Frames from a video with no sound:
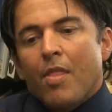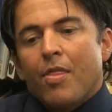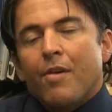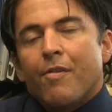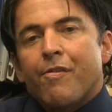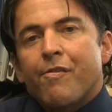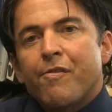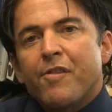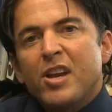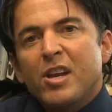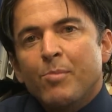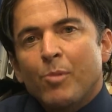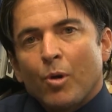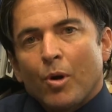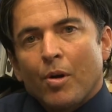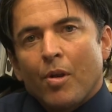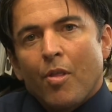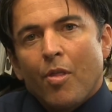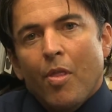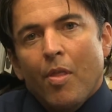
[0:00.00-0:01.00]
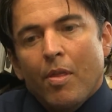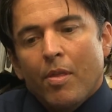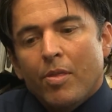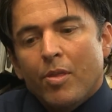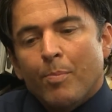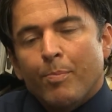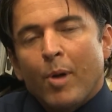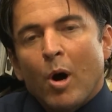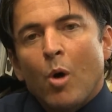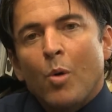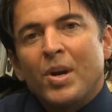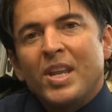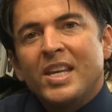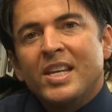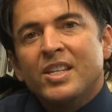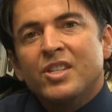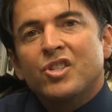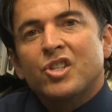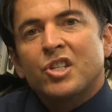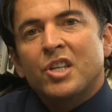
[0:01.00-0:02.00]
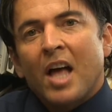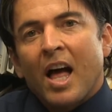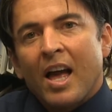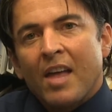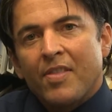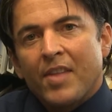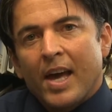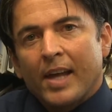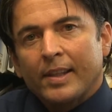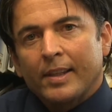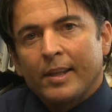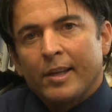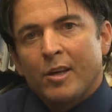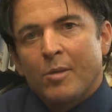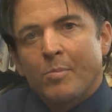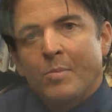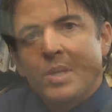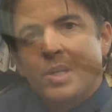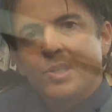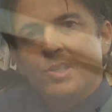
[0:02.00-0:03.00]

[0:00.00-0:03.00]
the femur, the bone inside that limb,